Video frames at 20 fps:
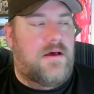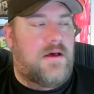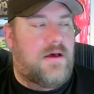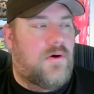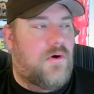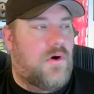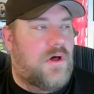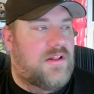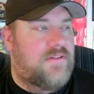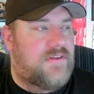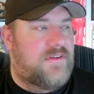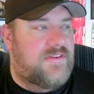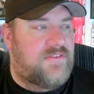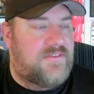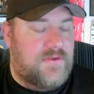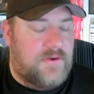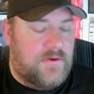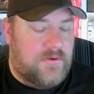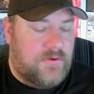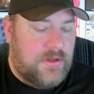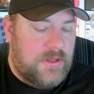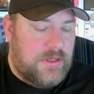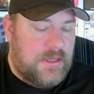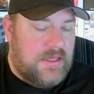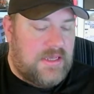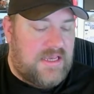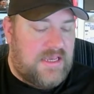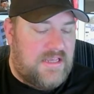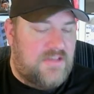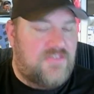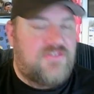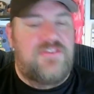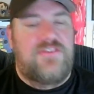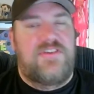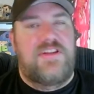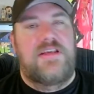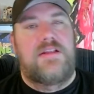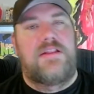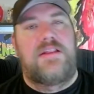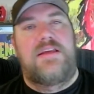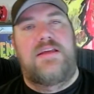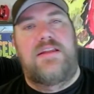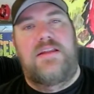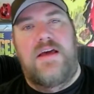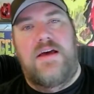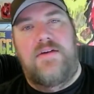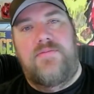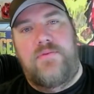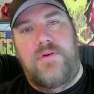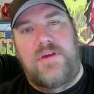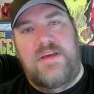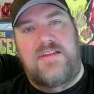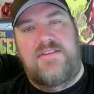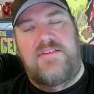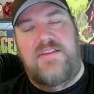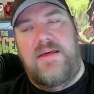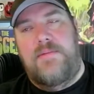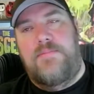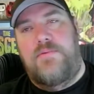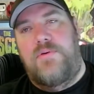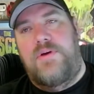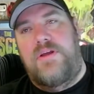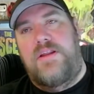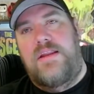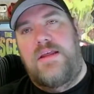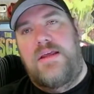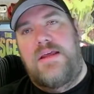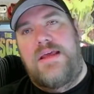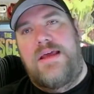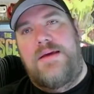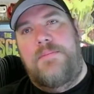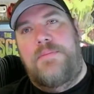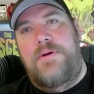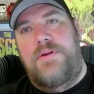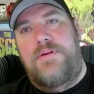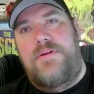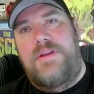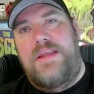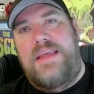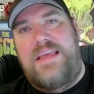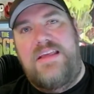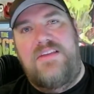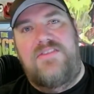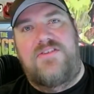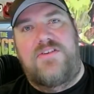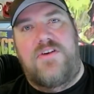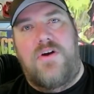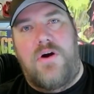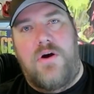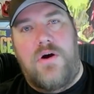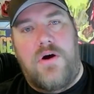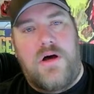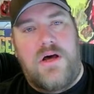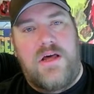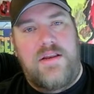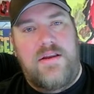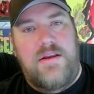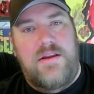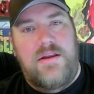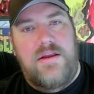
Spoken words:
all of it. So interestingly enough, we get to that point, but he's caught.